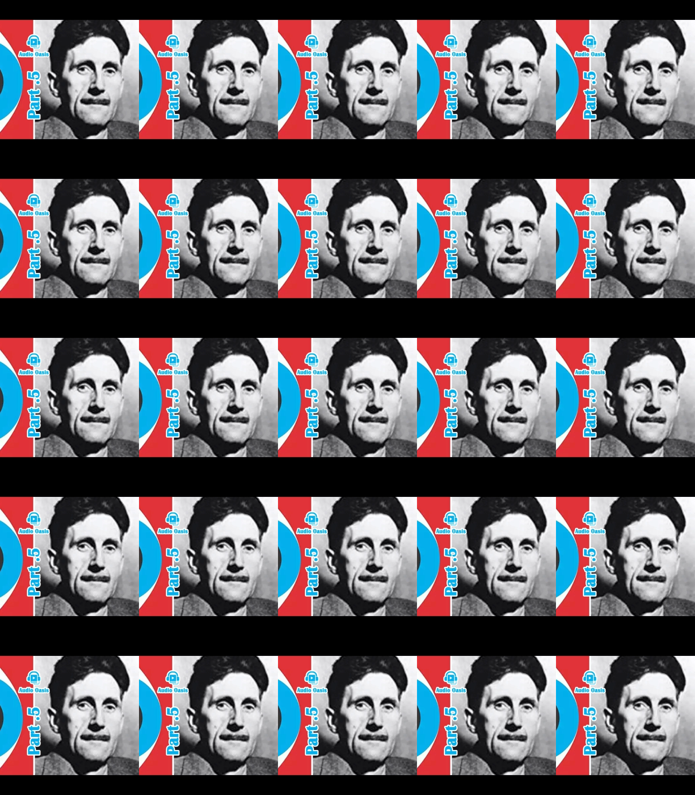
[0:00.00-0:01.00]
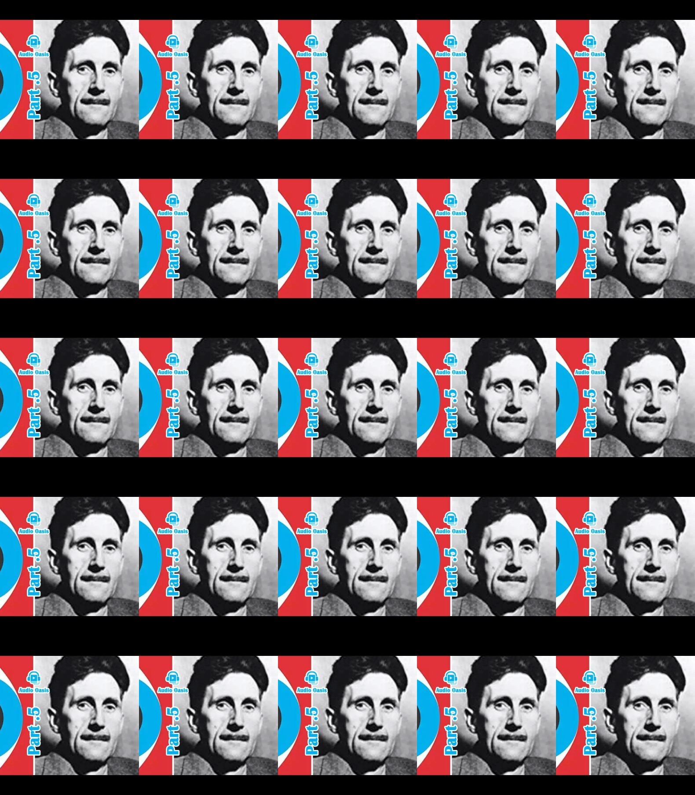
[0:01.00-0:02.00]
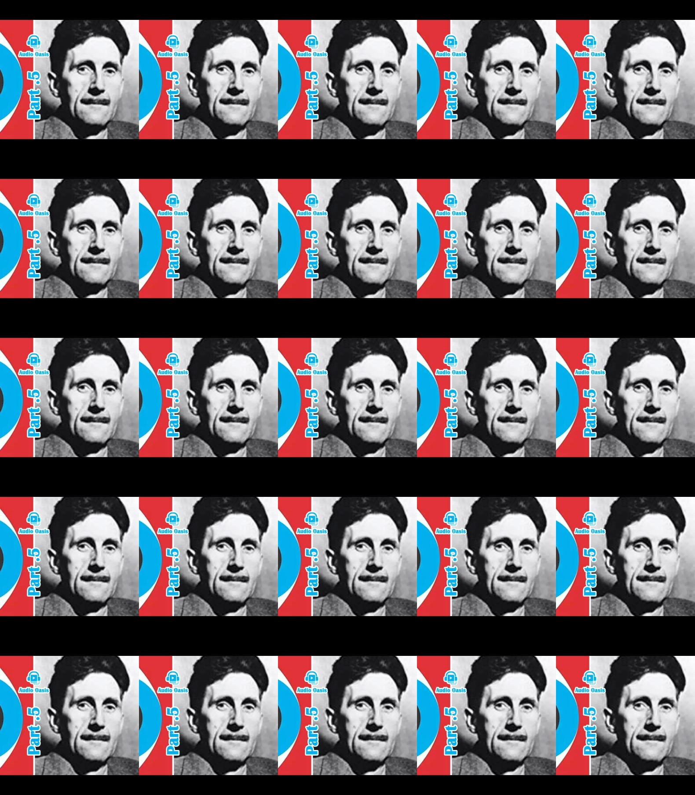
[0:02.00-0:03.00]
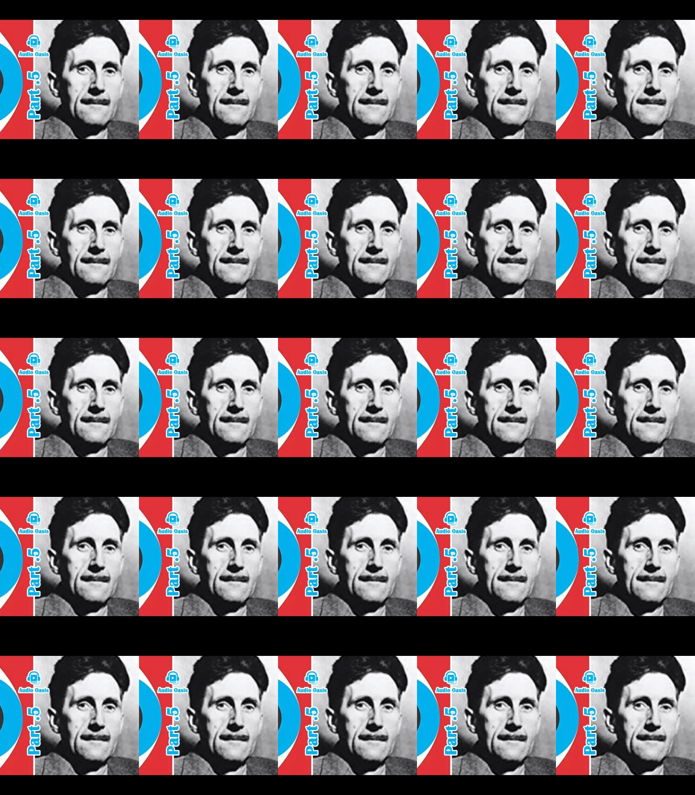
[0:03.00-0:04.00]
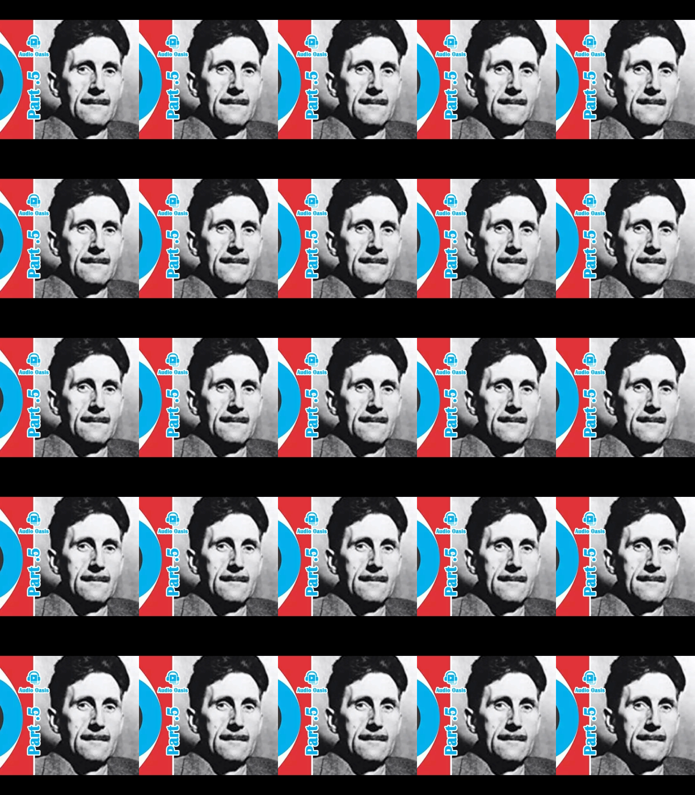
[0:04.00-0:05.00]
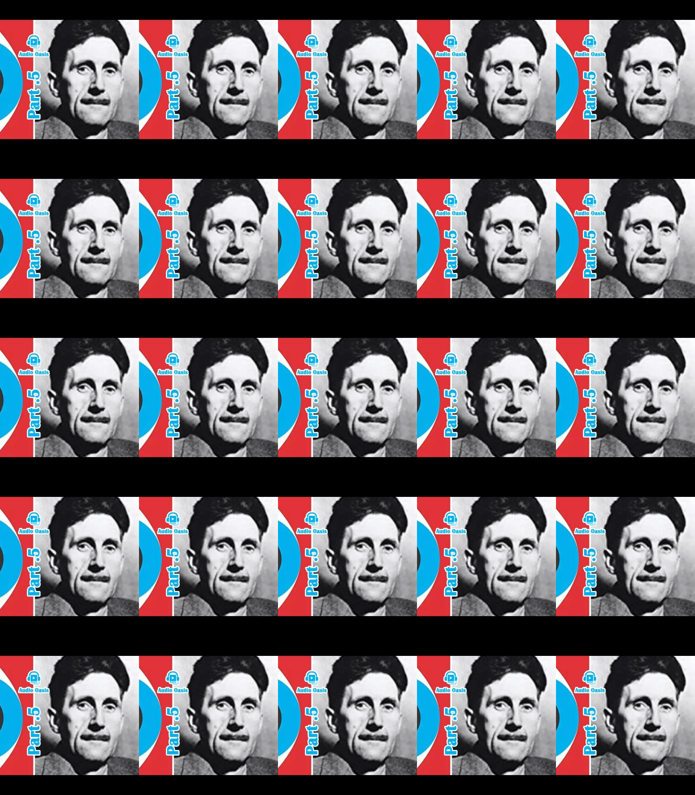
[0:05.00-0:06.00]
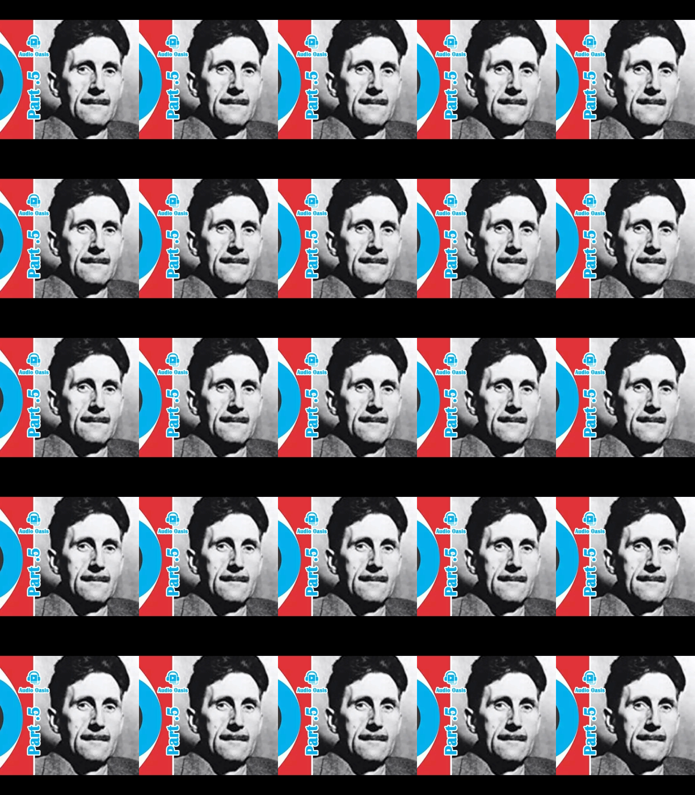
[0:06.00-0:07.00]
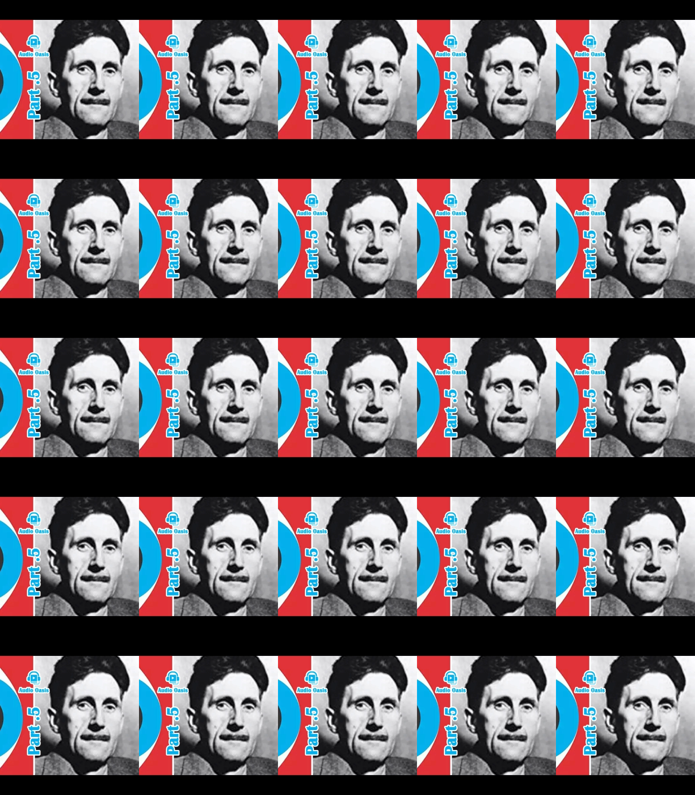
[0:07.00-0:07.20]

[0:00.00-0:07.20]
This is a still picture; no speech is visible.